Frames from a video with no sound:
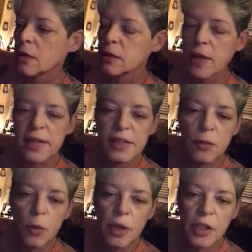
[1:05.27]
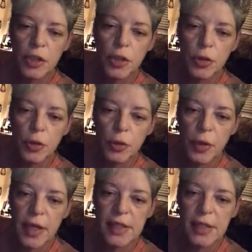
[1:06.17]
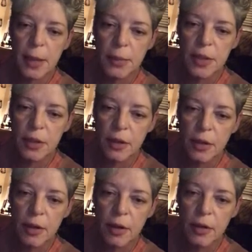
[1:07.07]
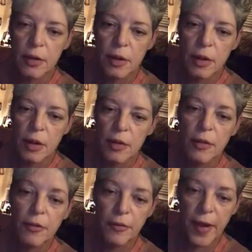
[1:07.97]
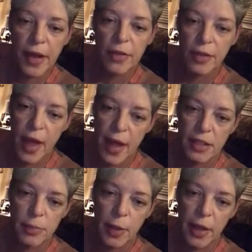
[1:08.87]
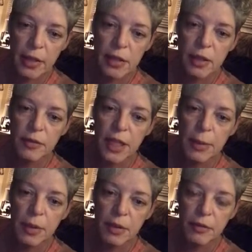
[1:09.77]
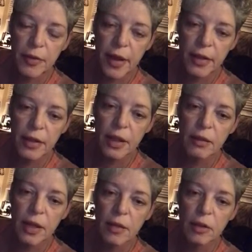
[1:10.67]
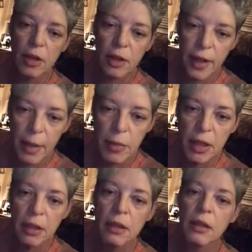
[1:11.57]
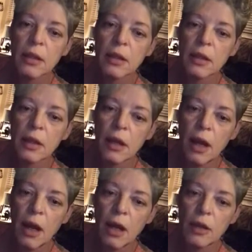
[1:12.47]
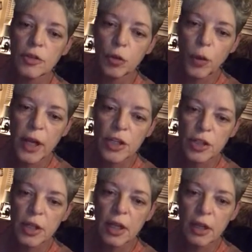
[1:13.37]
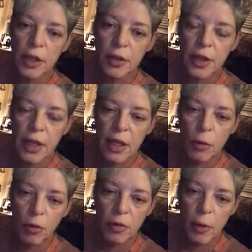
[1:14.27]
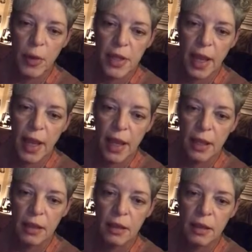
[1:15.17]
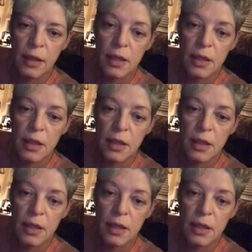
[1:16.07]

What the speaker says: less than willing to accept the faith aspect of keeping the faith in claiming direction and clarity, in order that we can